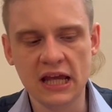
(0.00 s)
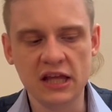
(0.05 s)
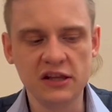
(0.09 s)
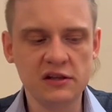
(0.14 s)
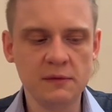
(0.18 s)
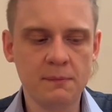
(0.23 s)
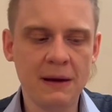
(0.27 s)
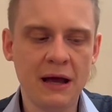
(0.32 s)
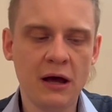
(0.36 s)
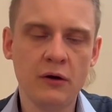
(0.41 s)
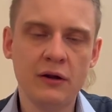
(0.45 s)

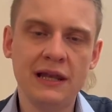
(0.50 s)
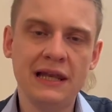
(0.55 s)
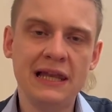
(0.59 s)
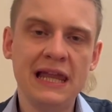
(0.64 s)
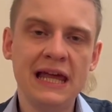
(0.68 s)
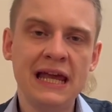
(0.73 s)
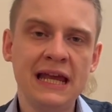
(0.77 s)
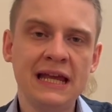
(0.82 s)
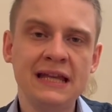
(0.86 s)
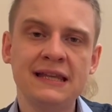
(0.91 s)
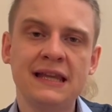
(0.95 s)
He's about
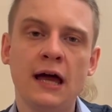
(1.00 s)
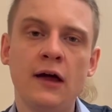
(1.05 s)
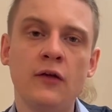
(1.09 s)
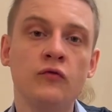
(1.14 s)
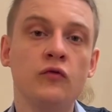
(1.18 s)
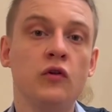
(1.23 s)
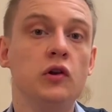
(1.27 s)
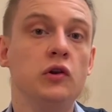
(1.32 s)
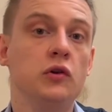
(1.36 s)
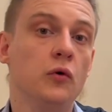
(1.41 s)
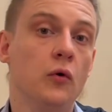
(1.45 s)
laying
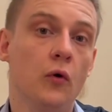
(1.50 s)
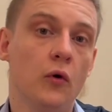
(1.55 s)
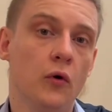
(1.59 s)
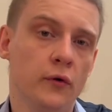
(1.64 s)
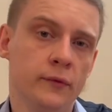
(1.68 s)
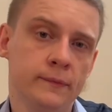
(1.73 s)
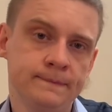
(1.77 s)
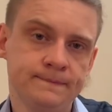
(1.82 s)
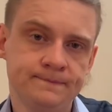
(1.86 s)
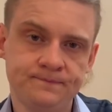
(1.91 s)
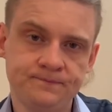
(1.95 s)
down the
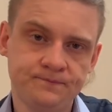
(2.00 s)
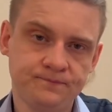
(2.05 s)
law,